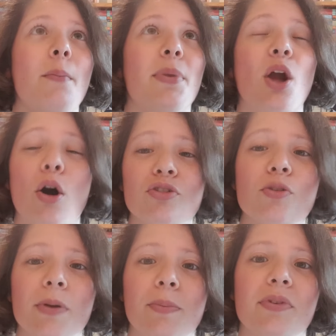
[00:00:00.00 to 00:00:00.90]
but
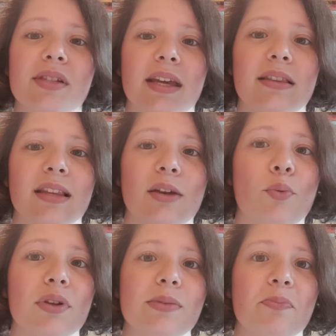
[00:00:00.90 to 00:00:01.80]
also people saying that
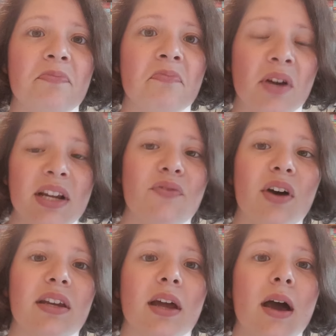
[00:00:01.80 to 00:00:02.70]
it was pretty
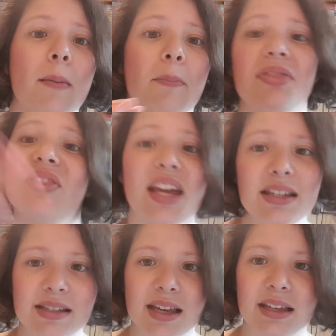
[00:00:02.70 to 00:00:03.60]
fun, but
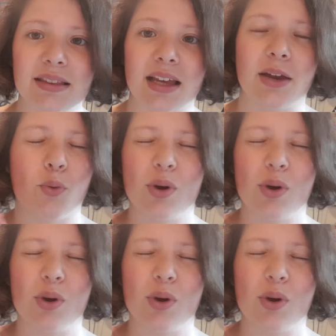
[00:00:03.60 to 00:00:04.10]
then saying that it